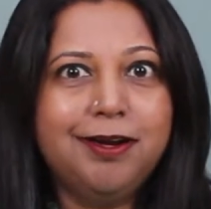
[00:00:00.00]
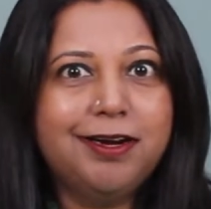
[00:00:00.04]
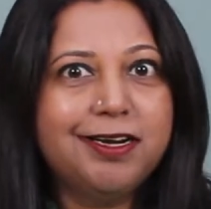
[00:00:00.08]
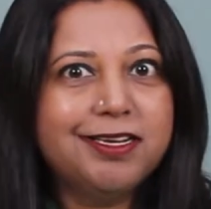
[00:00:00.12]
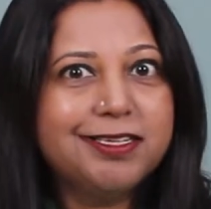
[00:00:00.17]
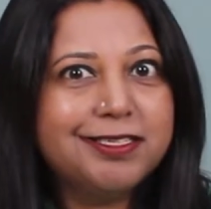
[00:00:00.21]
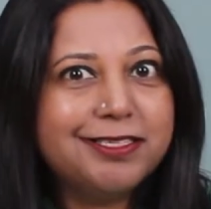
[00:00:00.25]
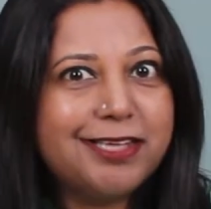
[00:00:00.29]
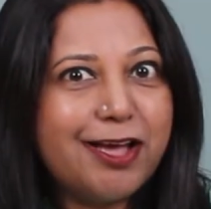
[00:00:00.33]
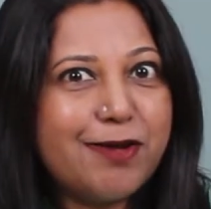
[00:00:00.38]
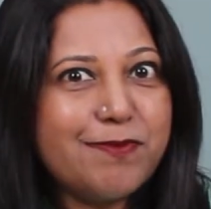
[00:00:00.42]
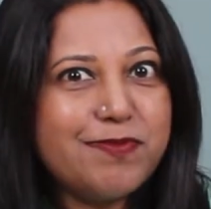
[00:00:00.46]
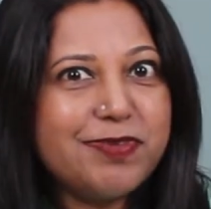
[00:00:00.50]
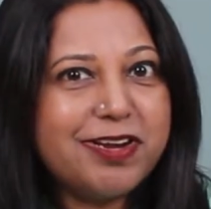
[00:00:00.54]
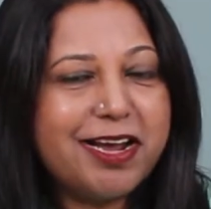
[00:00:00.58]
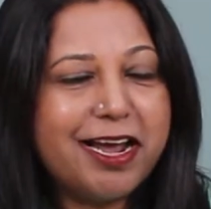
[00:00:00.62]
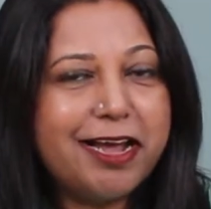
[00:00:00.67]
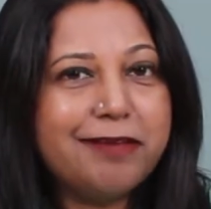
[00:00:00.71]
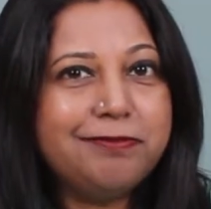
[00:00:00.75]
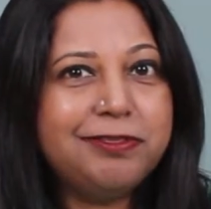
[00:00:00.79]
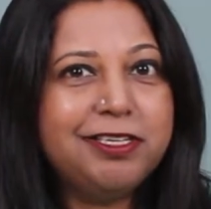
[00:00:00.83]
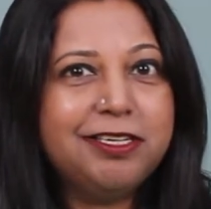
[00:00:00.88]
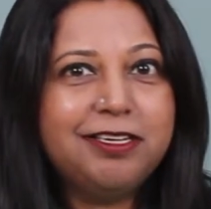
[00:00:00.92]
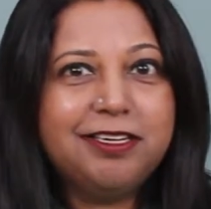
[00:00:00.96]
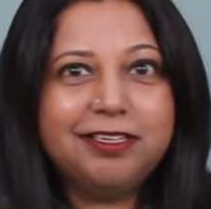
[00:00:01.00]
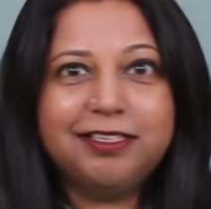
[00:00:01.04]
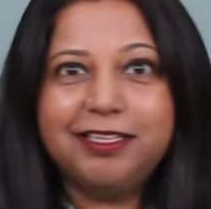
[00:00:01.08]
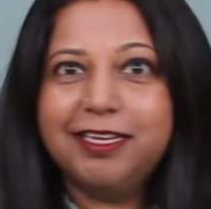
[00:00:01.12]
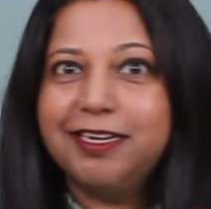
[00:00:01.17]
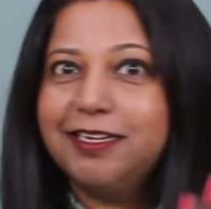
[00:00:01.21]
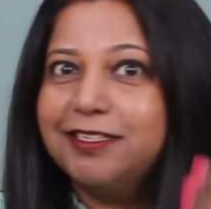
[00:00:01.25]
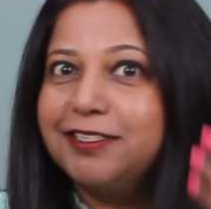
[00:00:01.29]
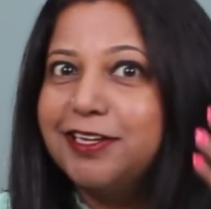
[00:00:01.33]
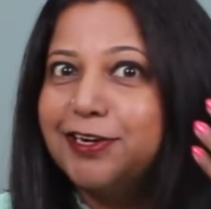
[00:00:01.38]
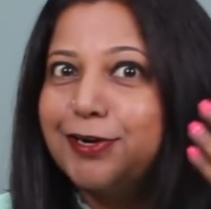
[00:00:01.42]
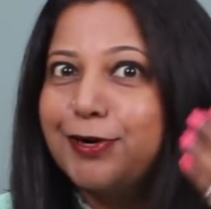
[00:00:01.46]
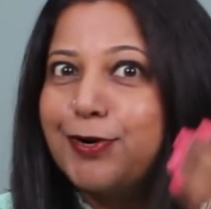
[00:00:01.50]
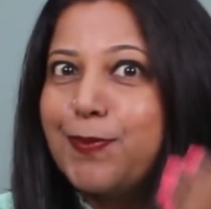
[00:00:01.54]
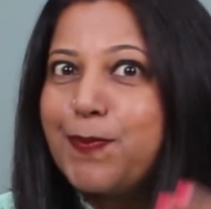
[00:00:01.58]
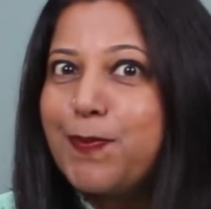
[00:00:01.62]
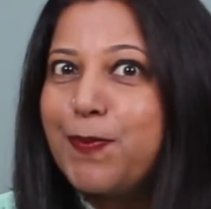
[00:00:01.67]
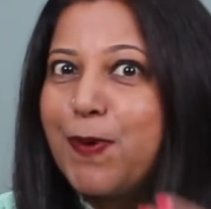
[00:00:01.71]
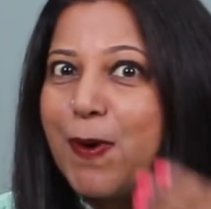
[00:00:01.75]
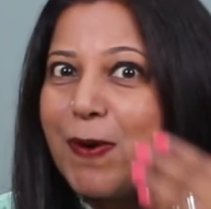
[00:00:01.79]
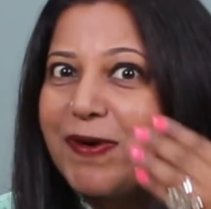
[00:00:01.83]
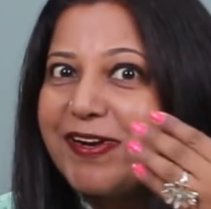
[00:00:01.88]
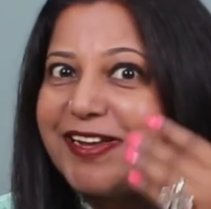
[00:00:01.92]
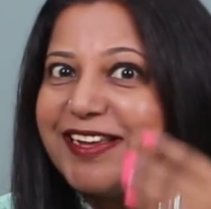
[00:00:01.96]
Sometimes there is a
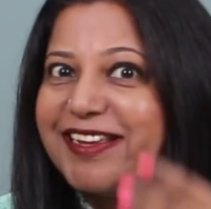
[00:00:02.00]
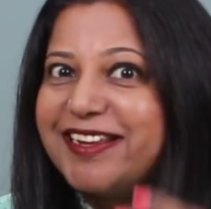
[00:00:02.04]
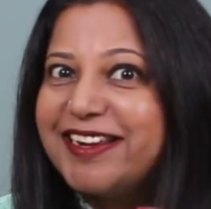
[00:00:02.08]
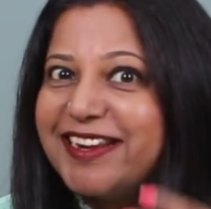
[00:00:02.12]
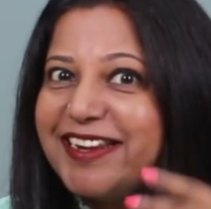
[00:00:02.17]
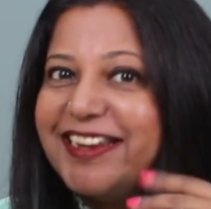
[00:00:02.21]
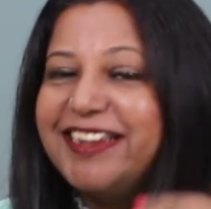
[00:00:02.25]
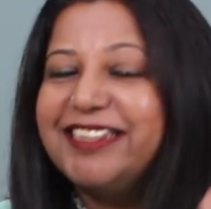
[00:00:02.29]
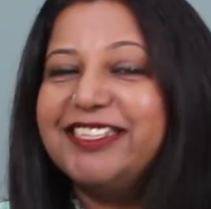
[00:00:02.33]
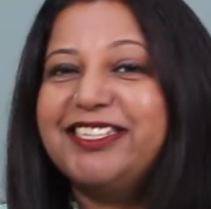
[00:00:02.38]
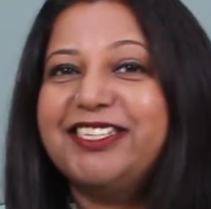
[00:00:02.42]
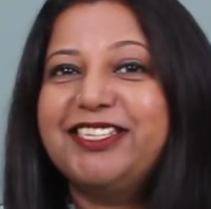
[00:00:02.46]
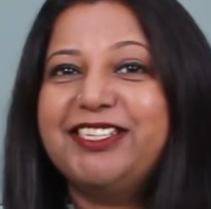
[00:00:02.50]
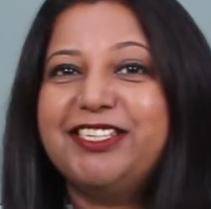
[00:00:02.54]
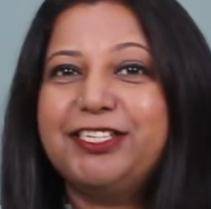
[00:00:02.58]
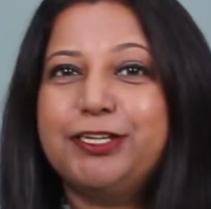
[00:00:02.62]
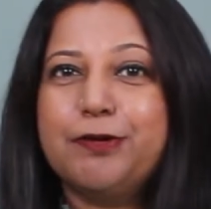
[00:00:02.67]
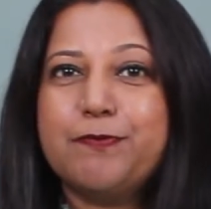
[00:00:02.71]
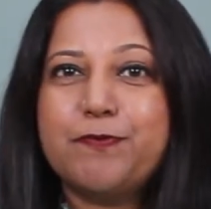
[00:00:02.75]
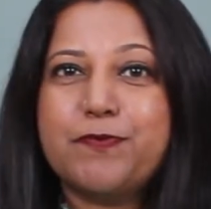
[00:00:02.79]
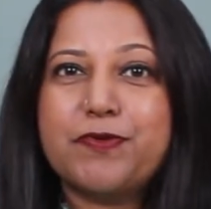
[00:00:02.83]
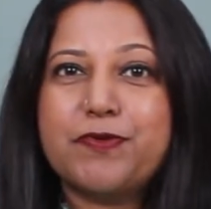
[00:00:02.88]
reporting relationship